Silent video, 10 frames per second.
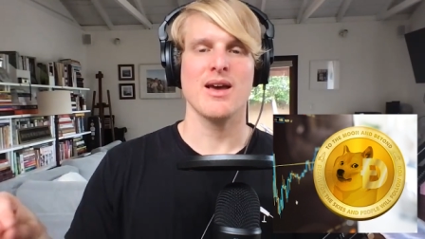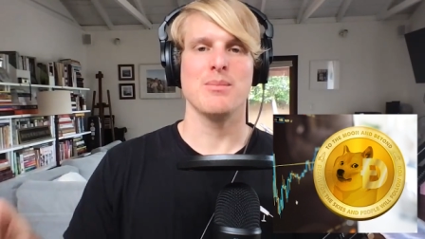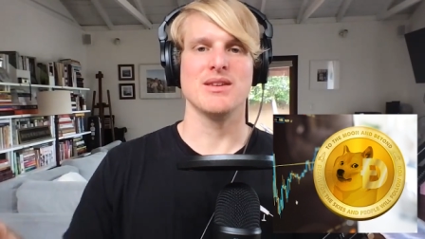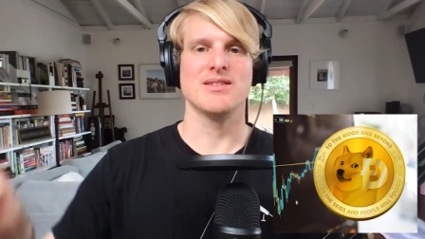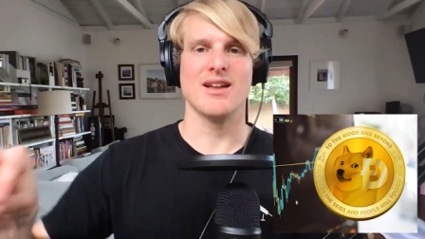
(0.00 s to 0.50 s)

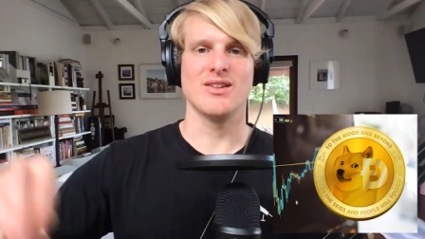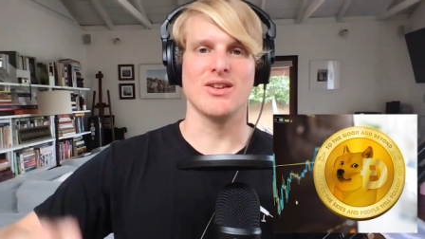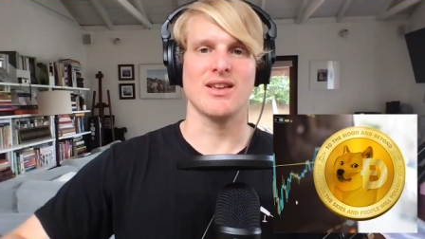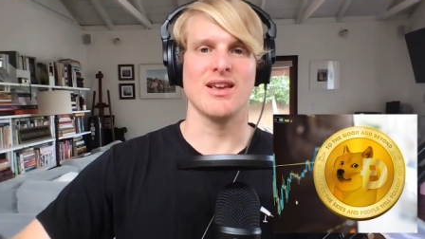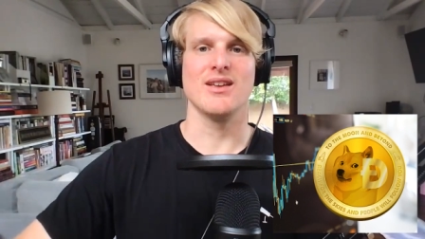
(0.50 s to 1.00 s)
be sent to
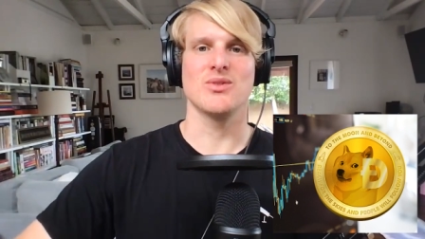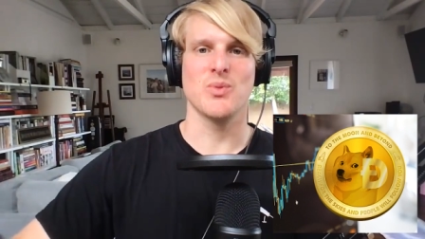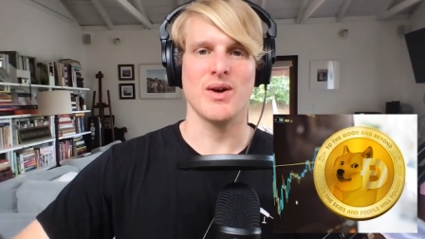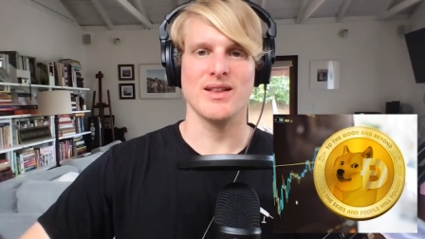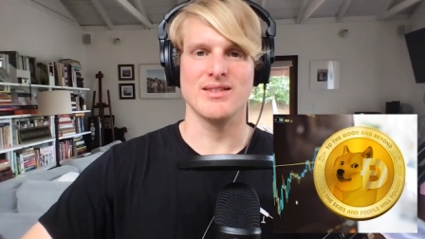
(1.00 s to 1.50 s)
his
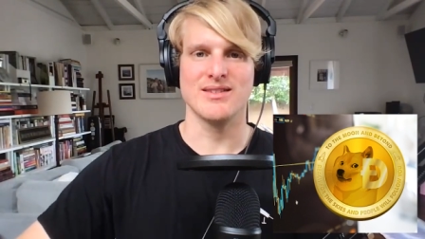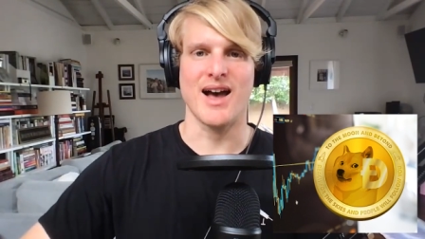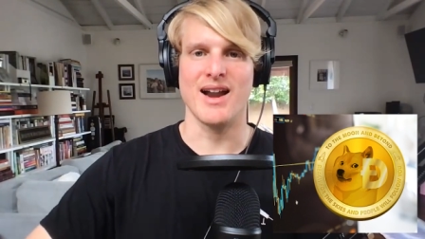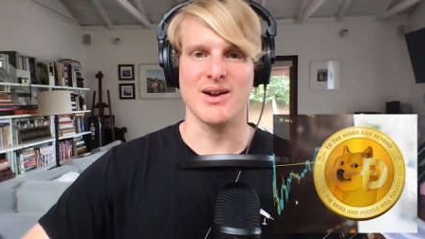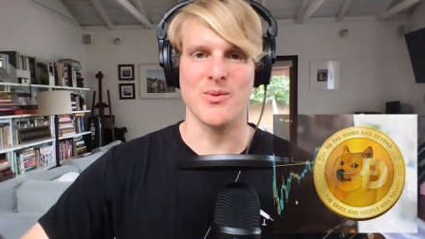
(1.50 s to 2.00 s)
one
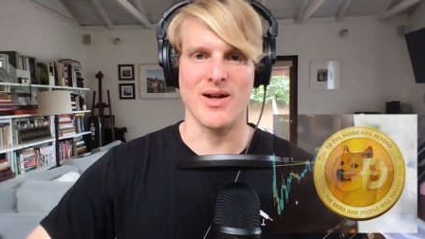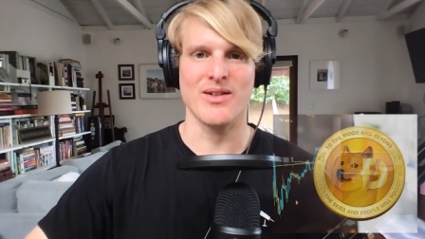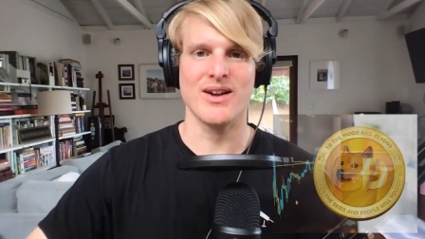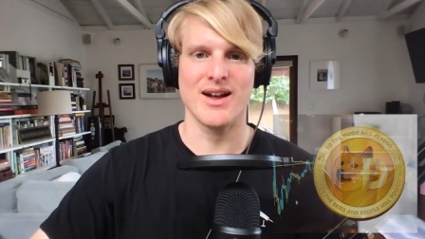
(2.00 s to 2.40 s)
static wallet